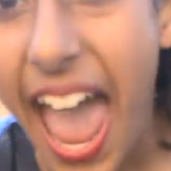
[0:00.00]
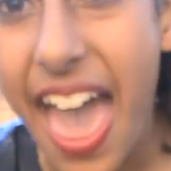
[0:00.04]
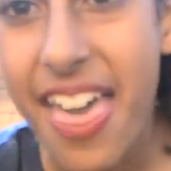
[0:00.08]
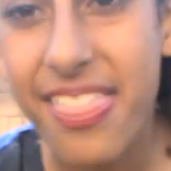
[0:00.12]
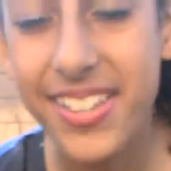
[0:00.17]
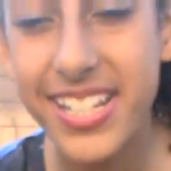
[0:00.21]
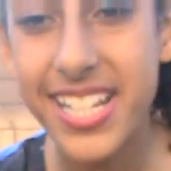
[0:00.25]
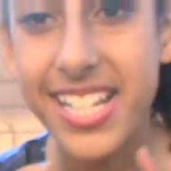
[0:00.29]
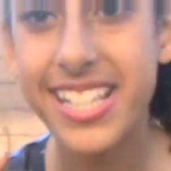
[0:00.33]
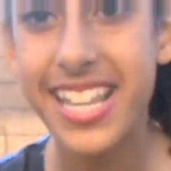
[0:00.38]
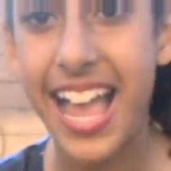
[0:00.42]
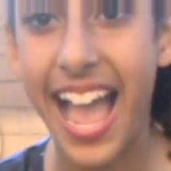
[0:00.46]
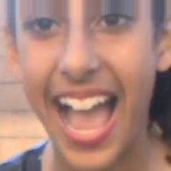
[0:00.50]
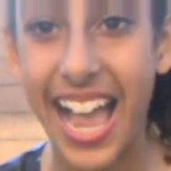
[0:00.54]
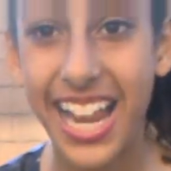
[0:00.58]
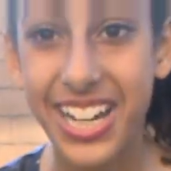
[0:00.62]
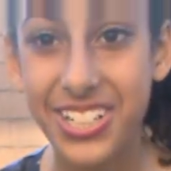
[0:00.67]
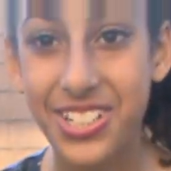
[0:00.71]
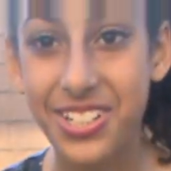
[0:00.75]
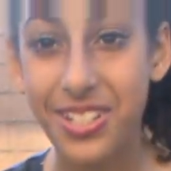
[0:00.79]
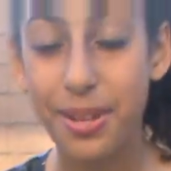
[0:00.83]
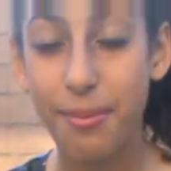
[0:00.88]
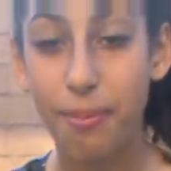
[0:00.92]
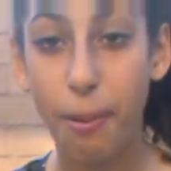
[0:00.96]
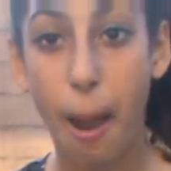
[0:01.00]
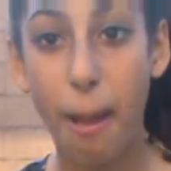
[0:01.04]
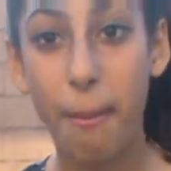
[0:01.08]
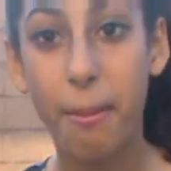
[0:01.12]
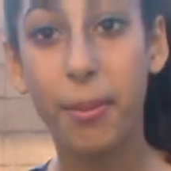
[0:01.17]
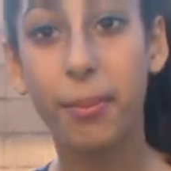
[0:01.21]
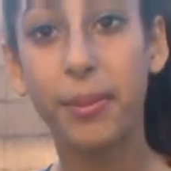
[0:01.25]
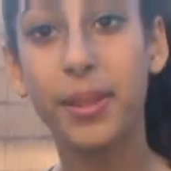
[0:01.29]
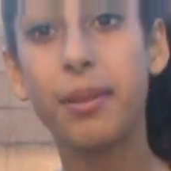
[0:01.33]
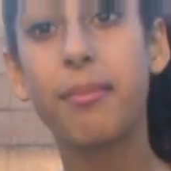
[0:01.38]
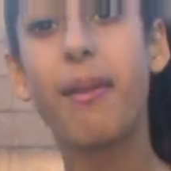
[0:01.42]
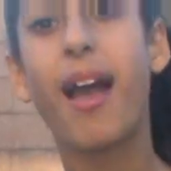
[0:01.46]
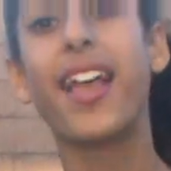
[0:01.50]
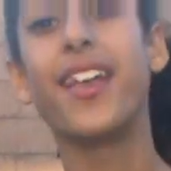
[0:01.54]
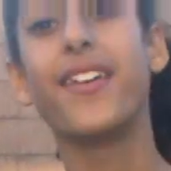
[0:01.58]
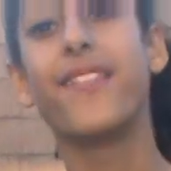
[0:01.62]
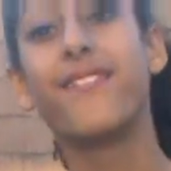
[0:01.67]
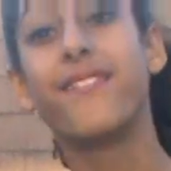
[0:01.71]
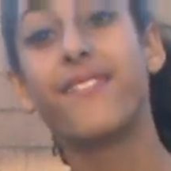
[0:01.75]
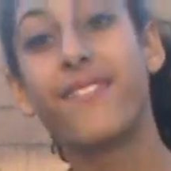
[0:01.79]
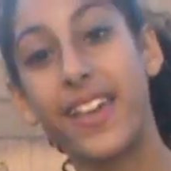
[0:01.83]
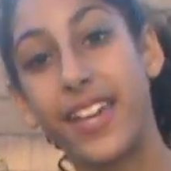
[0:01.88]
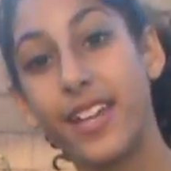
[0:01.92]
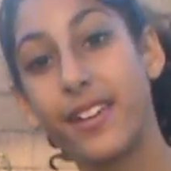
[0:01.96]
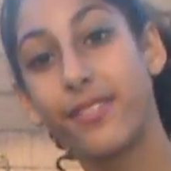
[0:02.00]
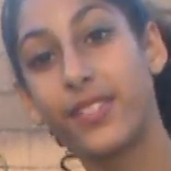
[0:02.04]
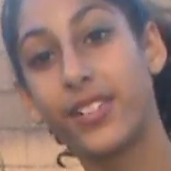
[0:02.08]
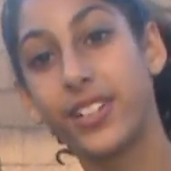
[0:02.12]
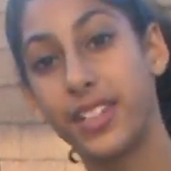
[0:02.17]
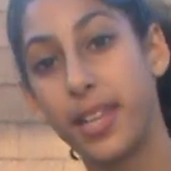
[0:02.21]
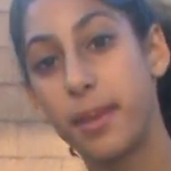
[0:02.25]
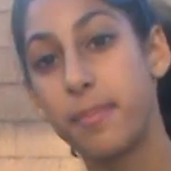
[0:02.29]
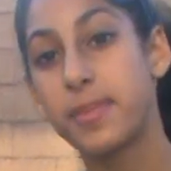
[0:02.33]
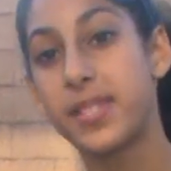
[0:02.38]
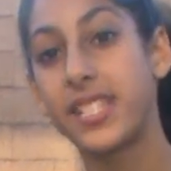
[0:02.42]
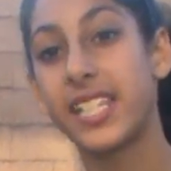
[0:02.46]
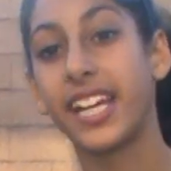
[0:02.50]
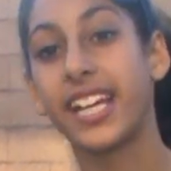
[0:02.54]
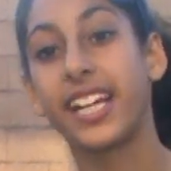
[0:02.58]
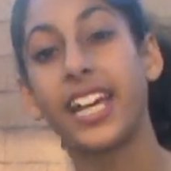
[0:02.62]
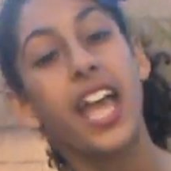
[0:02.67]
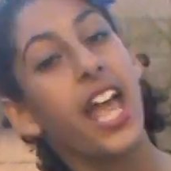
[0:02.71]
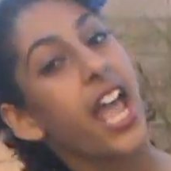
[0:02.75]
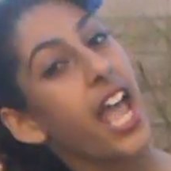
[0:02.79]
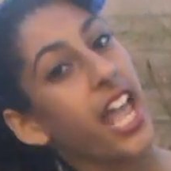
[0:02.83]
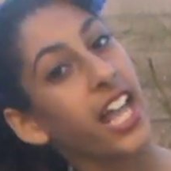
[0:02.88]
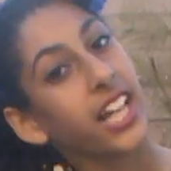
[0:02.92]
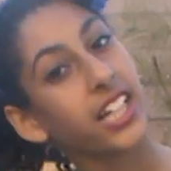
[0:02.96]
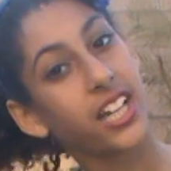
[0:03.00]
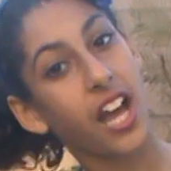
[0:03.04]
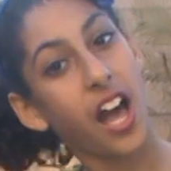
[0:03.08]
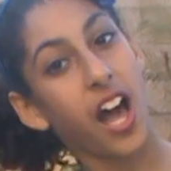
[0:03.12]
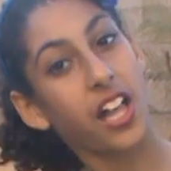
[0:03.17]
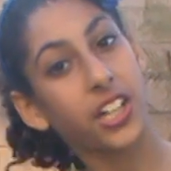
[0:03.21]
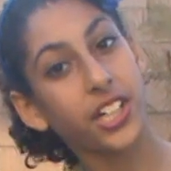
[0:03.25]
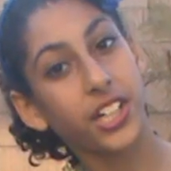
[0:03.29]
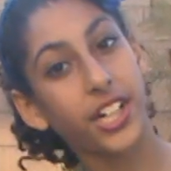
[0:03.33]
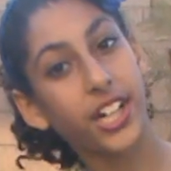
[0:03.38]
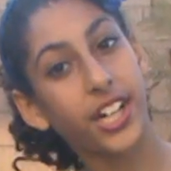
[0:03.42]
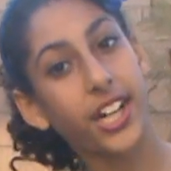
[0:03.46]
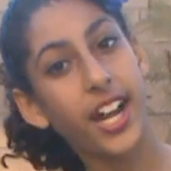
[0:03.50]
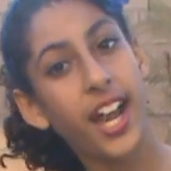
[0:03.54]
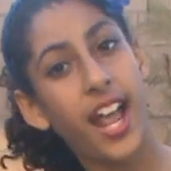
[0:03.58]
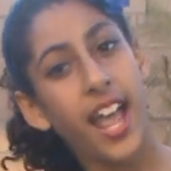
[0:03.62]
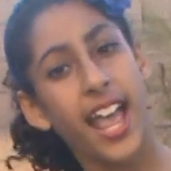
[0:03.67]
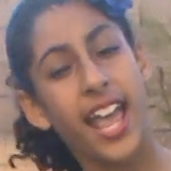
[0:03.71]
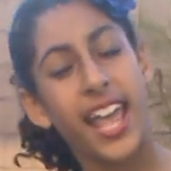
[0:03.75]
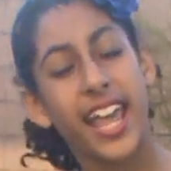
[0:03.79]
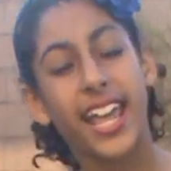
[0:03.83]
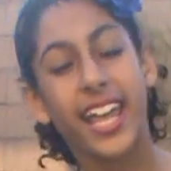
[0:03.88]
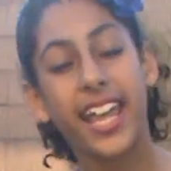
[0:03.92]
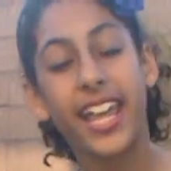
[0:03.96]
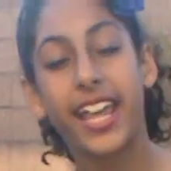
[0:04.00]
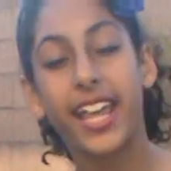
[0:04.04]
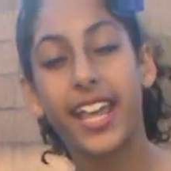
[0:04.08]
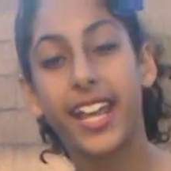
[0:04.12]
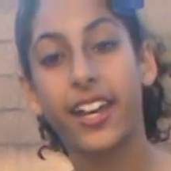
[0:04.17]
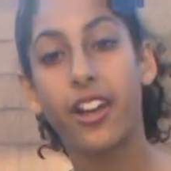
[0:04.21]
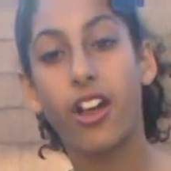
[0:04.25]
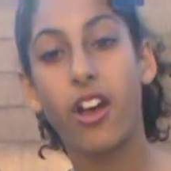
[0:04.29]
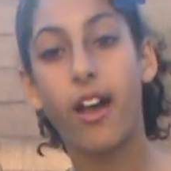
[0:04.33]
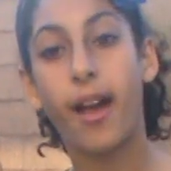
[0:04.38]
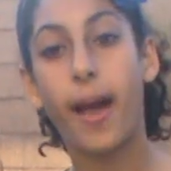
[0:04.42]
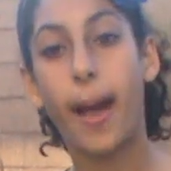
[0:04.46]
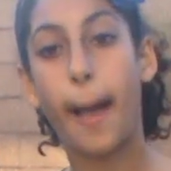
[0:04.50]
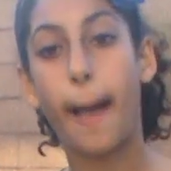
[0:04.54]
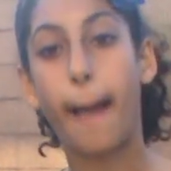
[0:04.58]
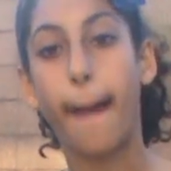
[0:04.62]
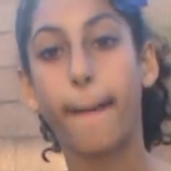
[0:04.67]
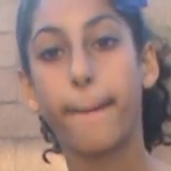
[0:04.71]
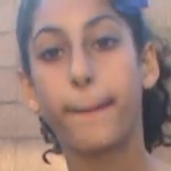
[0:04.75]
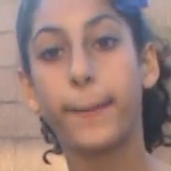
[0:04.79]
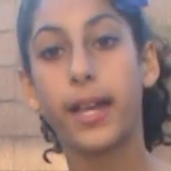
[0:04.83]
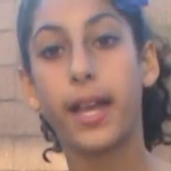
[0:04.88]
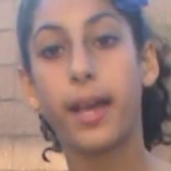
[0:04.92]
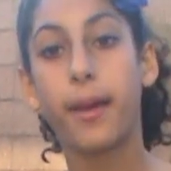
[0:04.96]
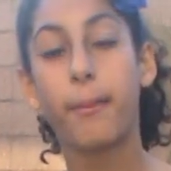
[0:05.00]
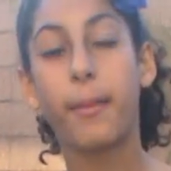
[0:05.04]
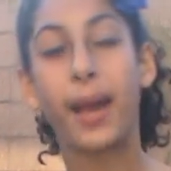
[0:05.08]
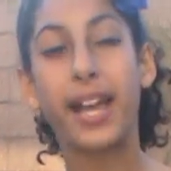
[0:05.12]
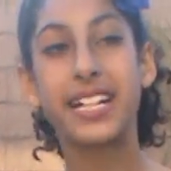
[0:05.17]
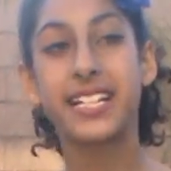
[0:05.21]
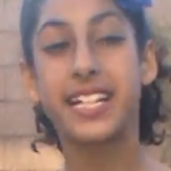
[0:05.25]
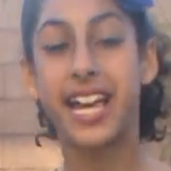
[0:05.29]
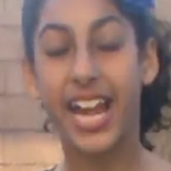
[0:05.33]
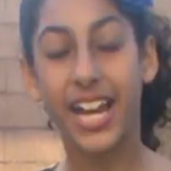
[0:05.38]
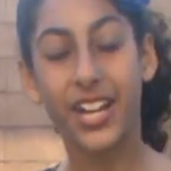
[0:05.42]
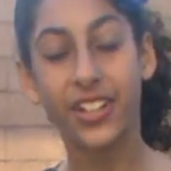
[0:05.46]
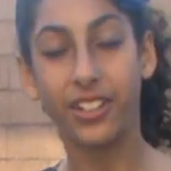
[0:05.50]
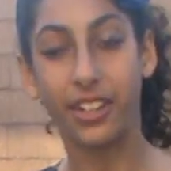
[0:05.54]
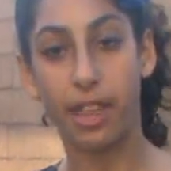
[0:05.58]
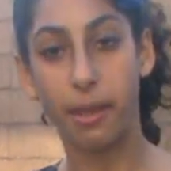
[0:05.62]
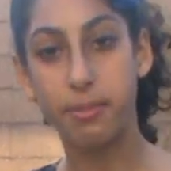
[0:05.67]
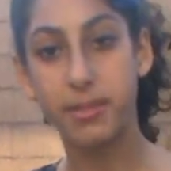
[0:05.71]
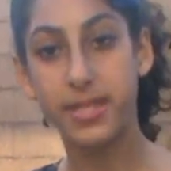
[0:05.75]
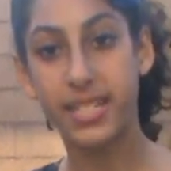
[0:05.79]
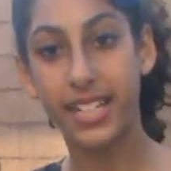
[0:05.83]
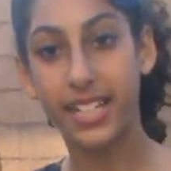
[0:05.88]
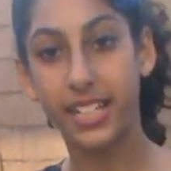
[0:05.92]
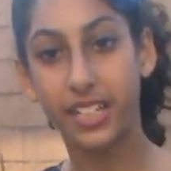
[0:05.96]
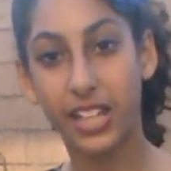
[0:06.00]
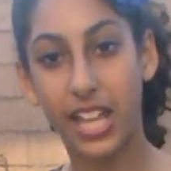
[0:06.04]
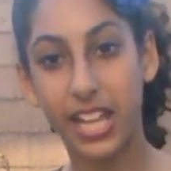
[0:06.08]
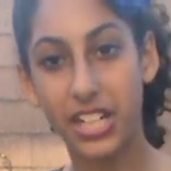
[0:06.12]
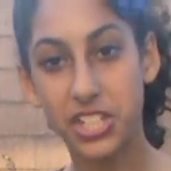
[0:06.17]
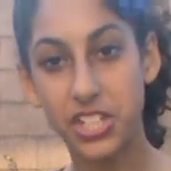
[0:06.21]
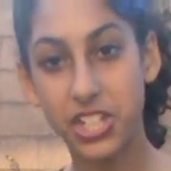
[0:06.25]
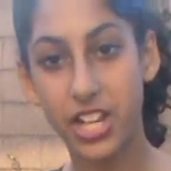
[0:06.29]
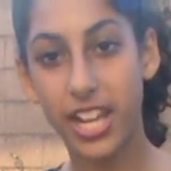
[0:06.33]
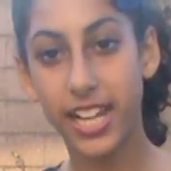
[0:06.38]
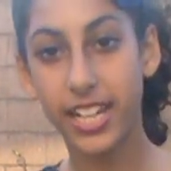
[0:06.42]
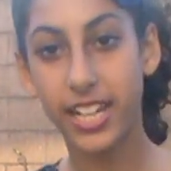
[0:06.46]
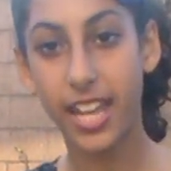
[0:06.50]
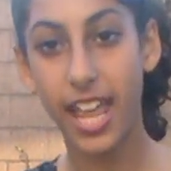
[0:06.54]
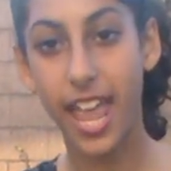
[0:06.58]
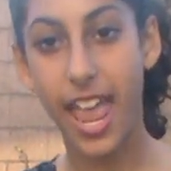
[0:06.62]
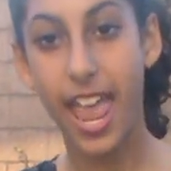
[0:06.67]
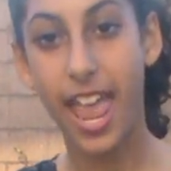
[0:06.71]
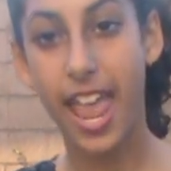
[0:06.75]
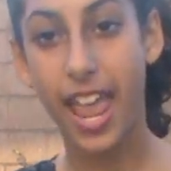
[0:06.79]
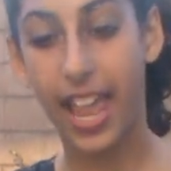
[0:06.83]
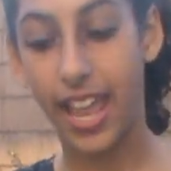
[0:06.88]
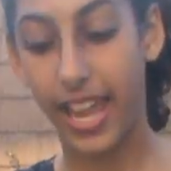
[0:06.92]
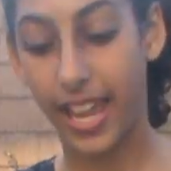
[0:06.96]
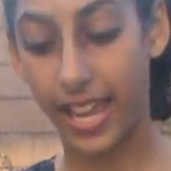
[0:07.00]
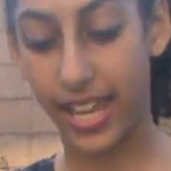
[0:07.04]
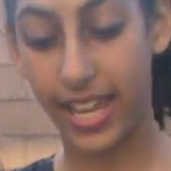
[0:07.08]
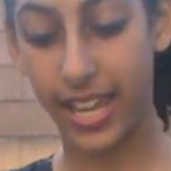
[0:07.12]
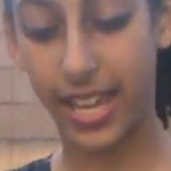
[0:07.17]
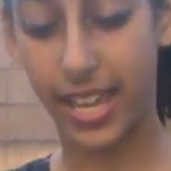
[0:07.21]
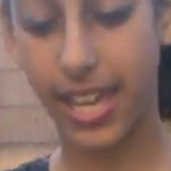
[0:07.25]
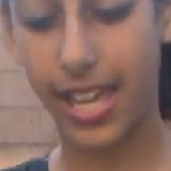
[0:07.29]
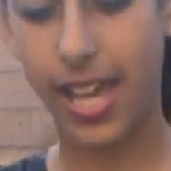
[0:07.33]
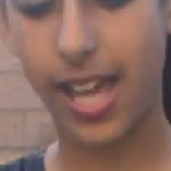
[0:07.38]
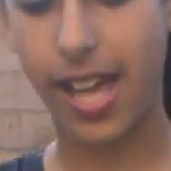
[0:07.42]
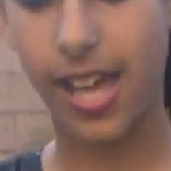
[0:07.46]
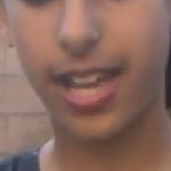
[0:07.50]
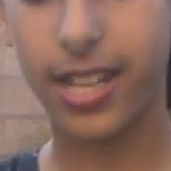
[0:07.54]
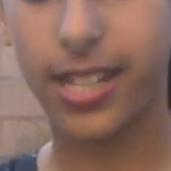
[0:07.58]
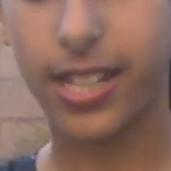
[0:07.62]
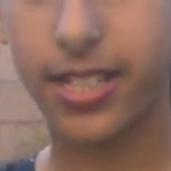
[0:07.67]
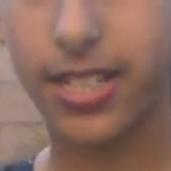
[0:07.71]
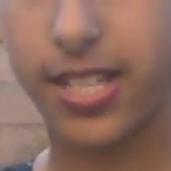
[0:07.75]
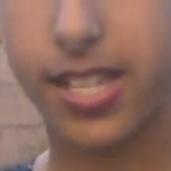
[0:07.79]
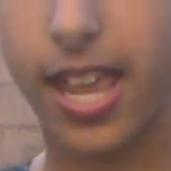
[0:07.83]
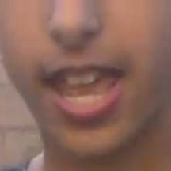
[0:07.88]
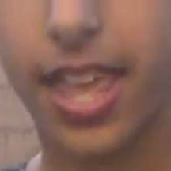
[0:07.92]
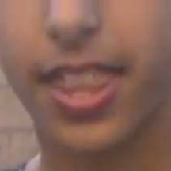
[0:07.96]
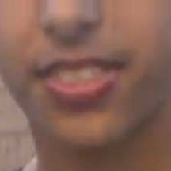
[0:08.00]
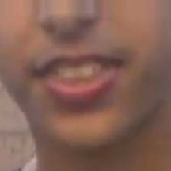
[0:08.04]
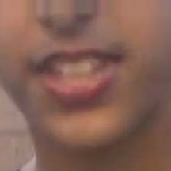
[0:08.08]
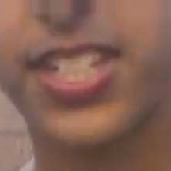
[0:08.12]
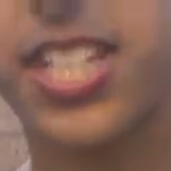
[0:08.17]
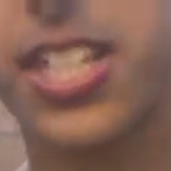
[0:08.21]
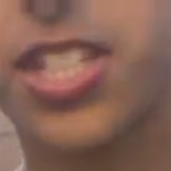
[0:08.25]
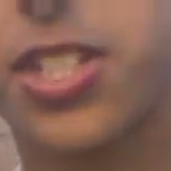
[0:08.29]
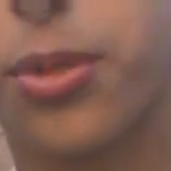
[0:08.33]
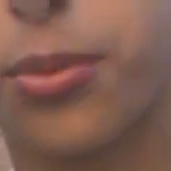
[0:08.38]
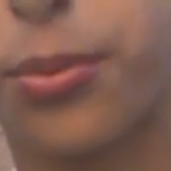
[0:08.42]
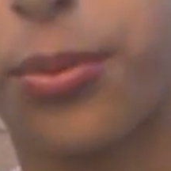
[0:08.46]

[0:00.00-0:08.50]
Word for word: and this is actually probably my favorite lipstick color in my entire lipstick collection. And this is